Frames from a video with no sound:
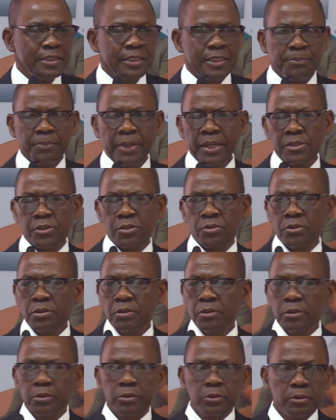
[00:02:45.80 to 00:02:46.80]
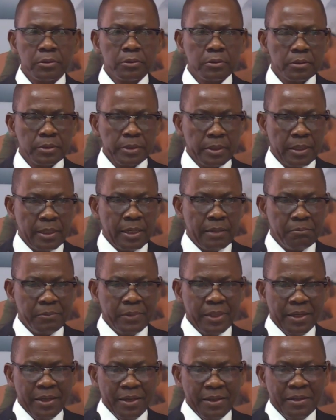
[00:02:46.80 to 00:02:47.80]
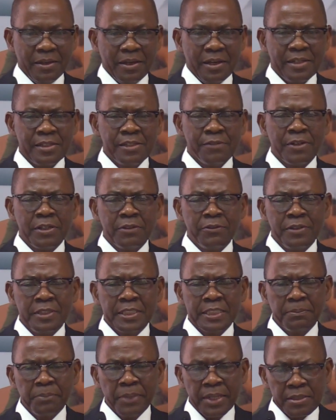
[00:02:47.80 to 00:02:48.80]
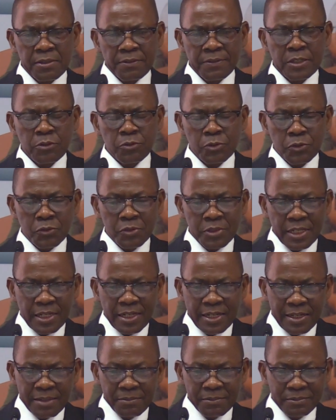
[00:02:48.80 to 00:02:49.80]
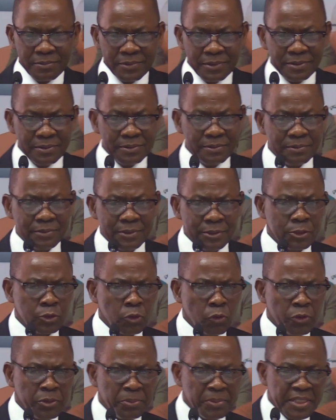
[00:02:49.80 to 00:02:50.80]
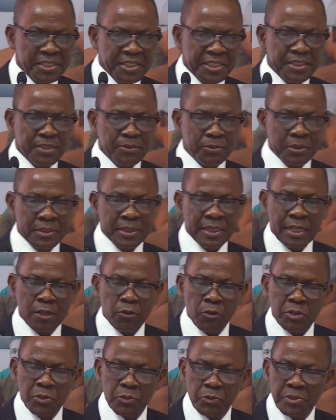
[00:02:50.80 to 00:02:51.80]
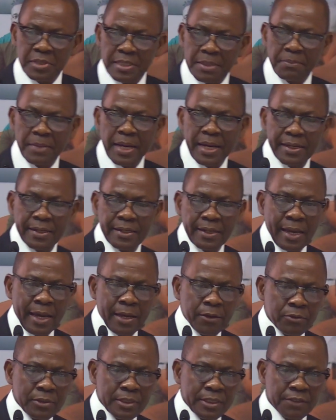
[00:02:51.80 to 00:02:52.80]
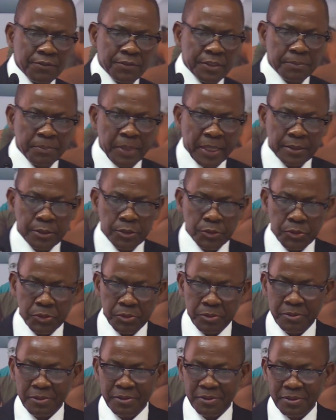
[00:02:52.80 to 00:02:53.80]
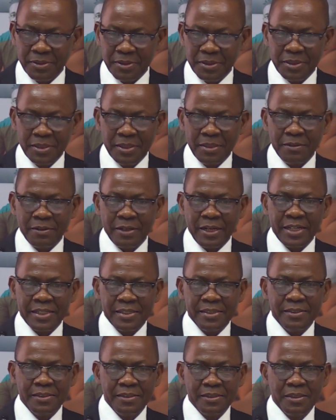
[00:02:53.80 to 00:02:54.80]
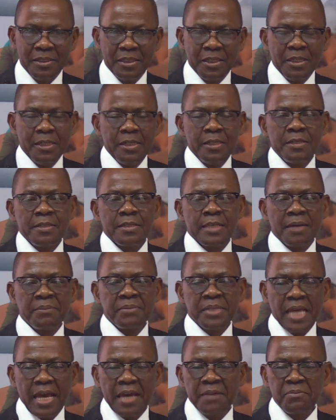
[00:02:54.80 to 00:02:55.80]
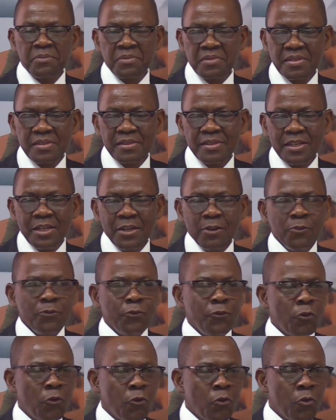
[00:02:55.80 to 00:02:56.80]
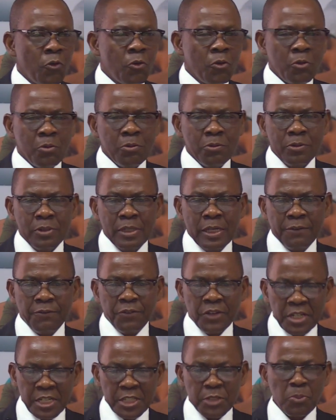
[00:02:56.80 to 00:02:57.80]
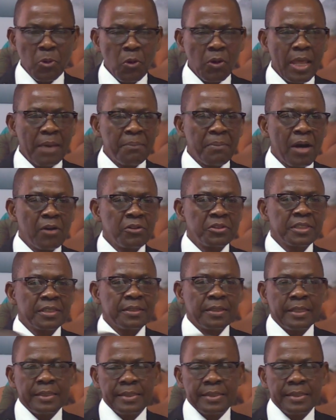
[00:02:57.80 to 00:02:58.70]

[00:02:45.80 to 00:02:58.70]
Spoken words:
Chimbazo. And Chimbazo vanotora sewing machine, what can I will give it back to you, right? Sometimes for a very small amount,